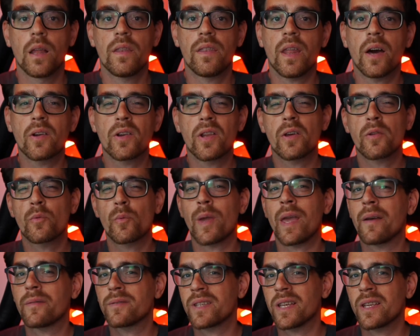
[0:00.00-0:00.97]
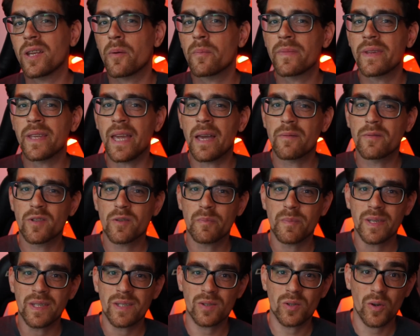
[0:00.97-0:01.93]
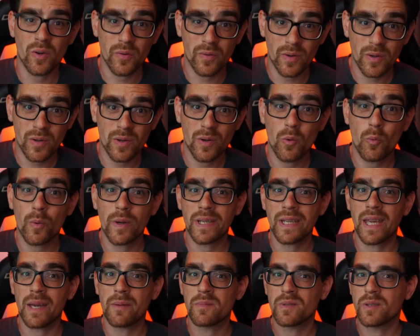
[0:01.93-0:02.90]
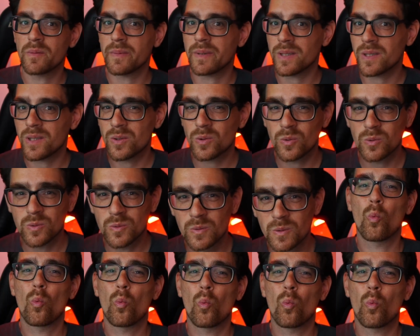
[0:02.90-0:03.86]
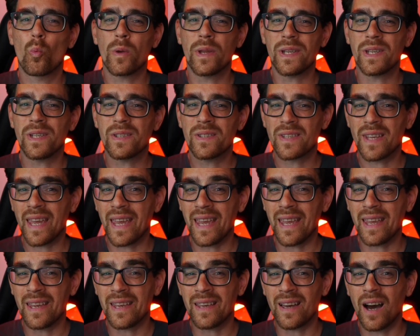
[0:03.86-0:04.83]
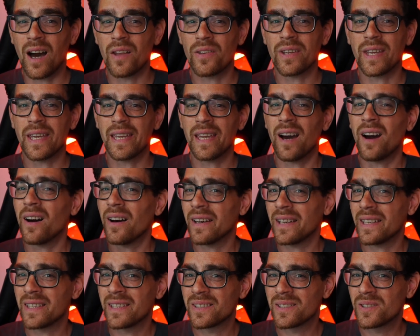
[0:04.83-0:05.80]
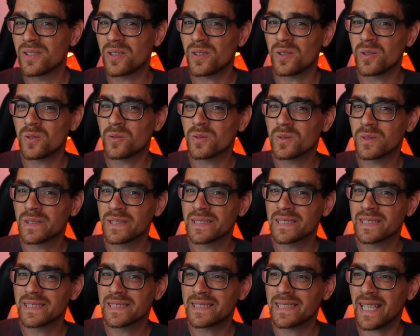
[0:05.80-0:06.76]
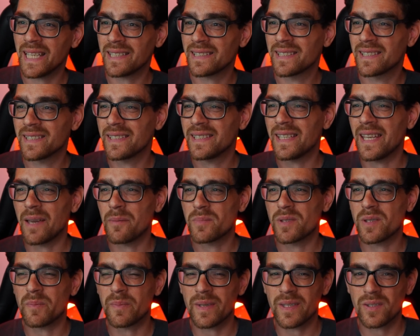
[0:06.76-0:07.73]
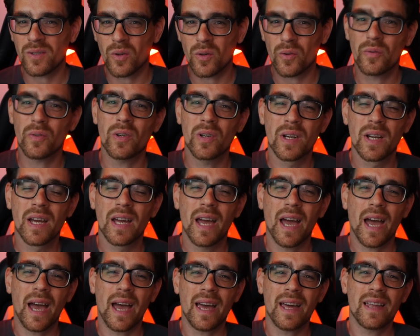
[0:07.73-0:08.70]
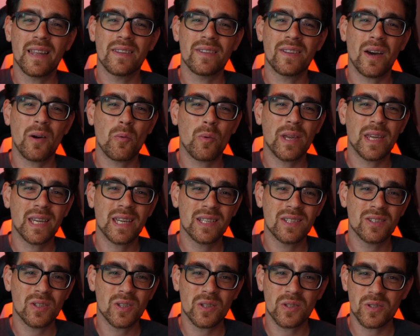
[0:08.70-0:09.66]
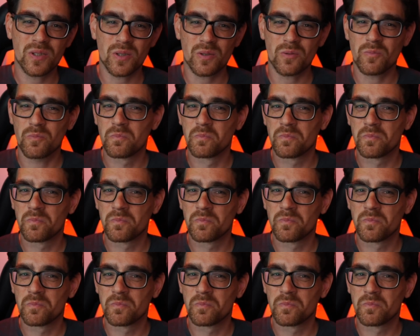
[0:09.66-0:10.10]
Now that we have set up the MCP server with the MCP tool, we need an AI to get the MCP server and that we can talk to.